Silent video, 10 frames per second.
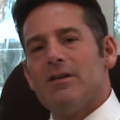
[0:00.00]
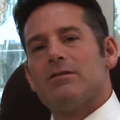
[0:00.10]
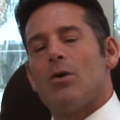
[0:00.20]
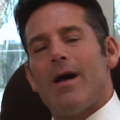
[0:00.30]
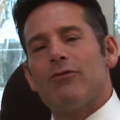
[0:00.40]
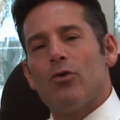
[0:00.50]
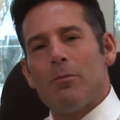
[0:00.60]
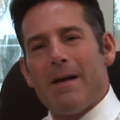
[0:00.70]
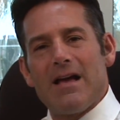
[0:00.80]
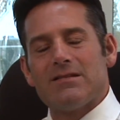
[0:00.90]
So after her
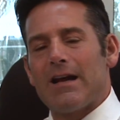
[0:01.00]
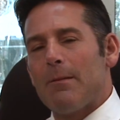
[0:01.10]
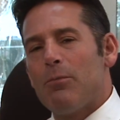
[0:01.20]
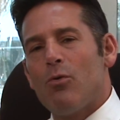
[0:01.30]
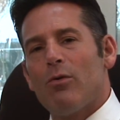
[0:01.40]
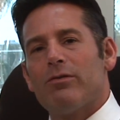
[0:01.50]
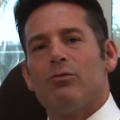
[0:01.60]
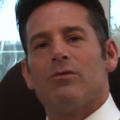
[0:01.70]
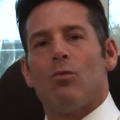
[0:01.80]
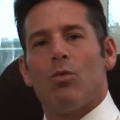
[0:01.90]
passing, I poured
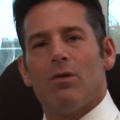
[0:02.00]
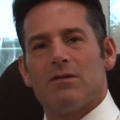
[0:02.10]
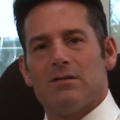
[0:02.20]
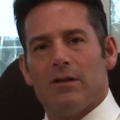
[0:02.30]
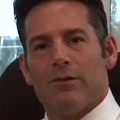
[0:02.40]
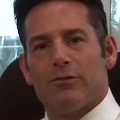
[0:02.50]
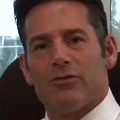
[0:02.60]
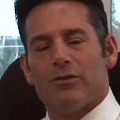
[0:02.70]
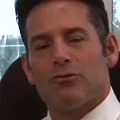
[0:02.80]
through the world's literature,